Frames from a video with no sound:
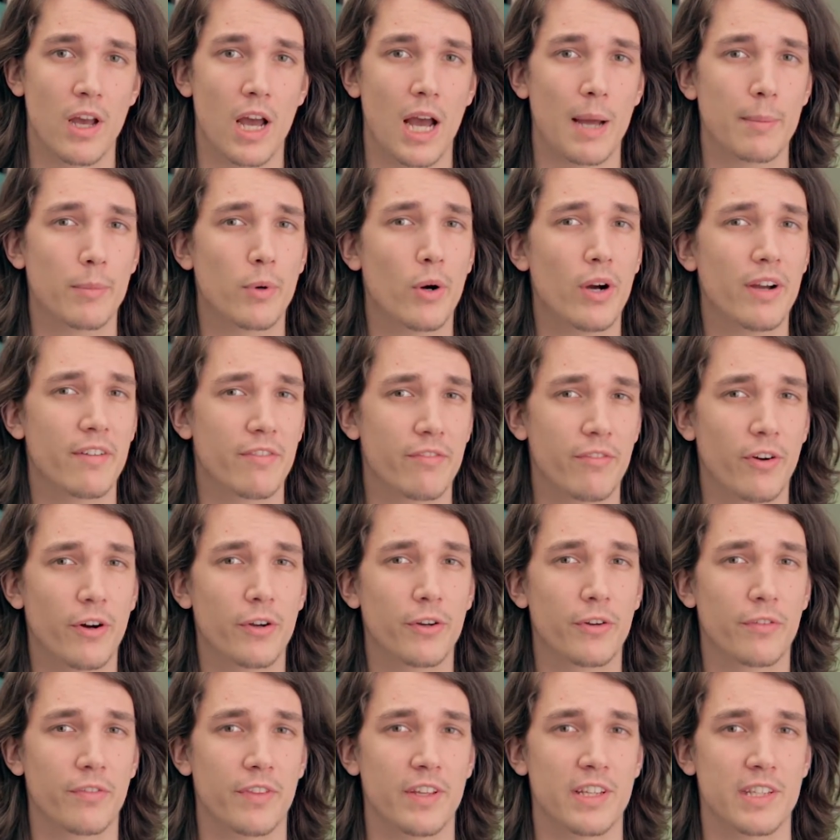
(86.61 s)
I'm quite
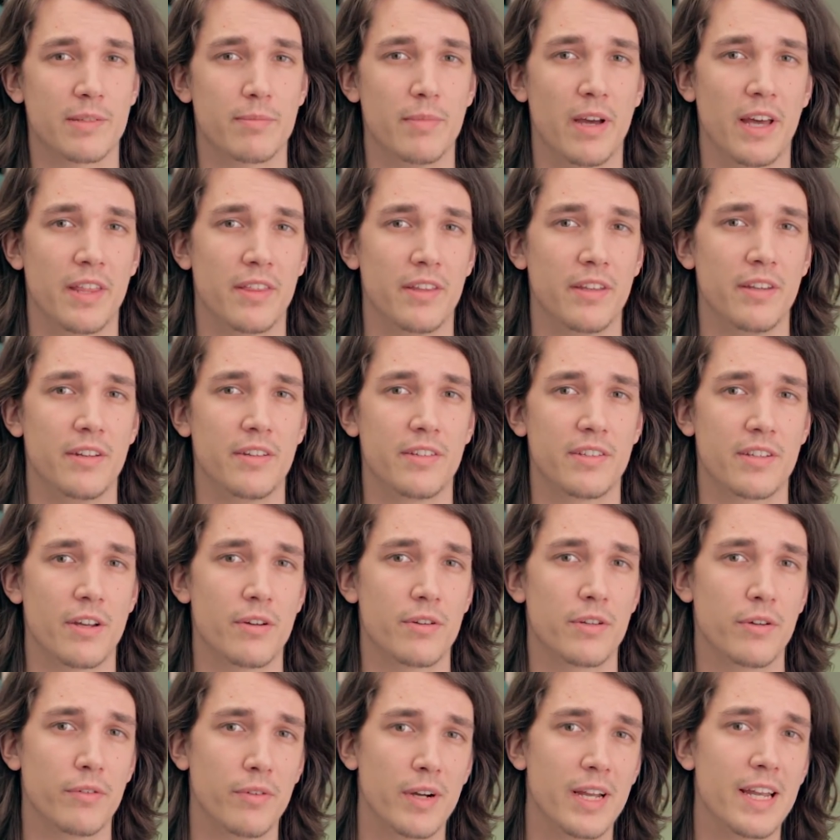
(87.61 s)
fond of this method, so
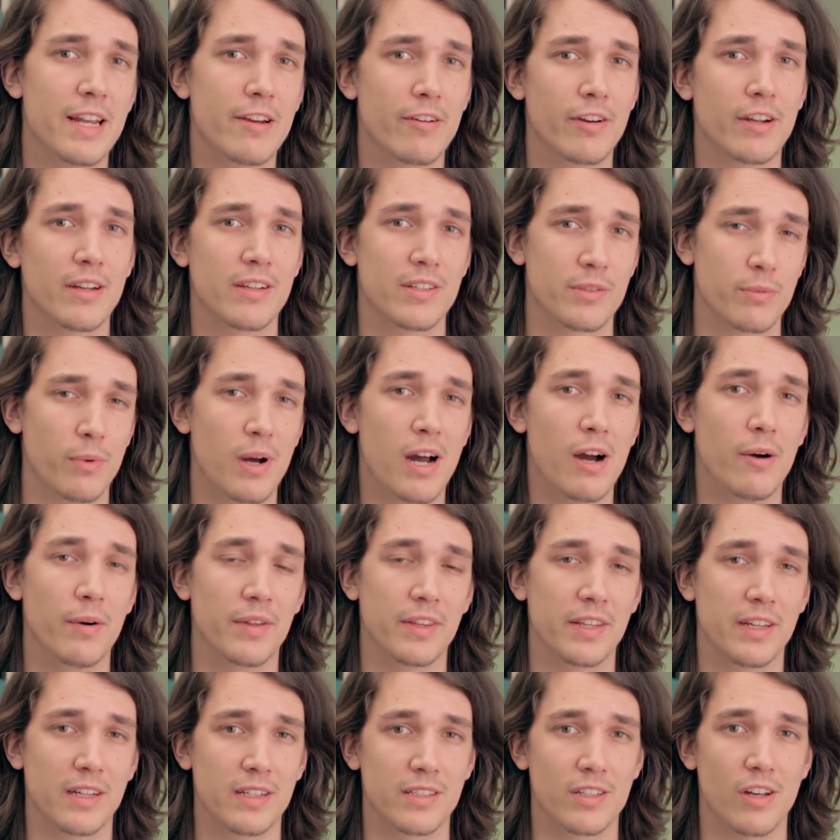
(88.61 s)
you'll hear it as well
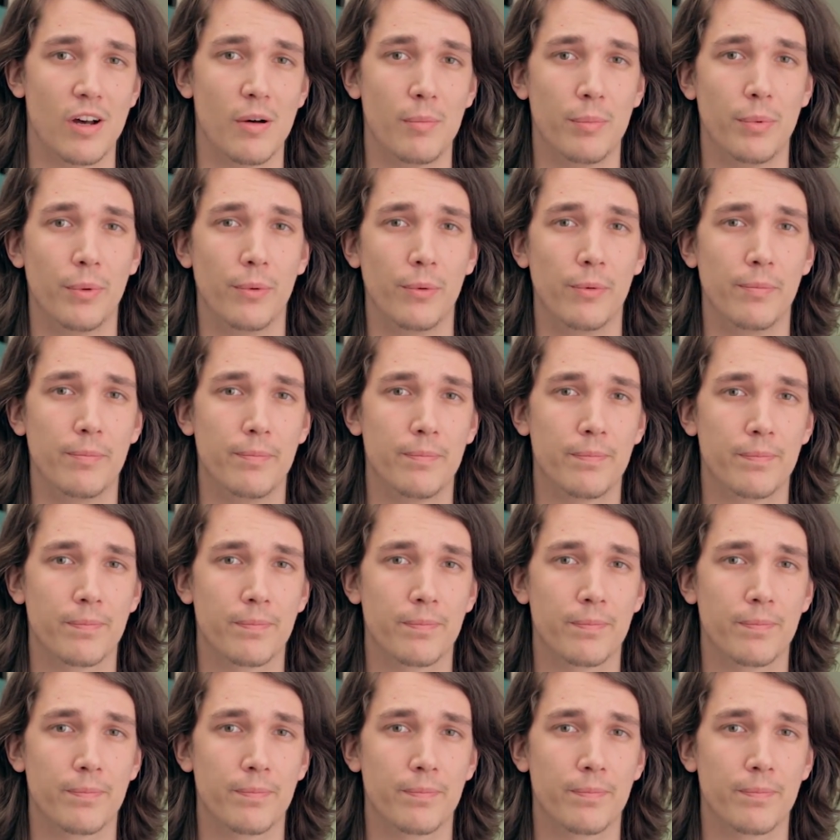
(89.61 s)
in the example.